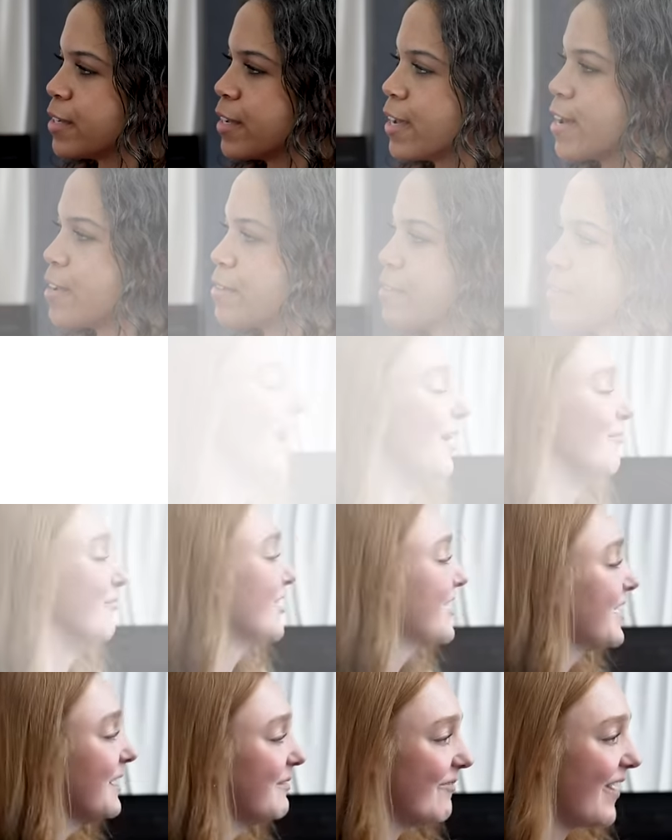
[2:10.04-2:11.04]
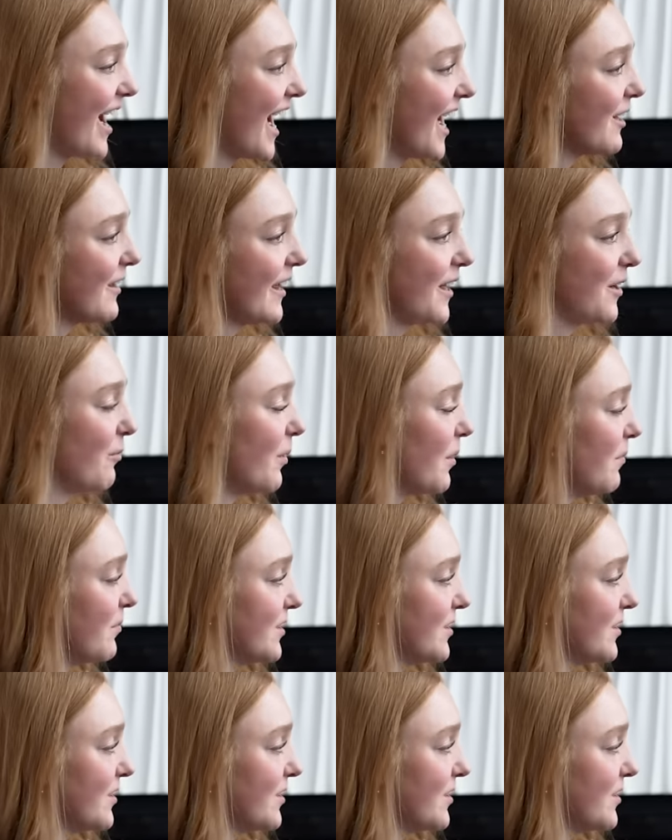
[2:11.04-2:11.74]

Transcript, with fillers: But yeah. Um, looking back, like what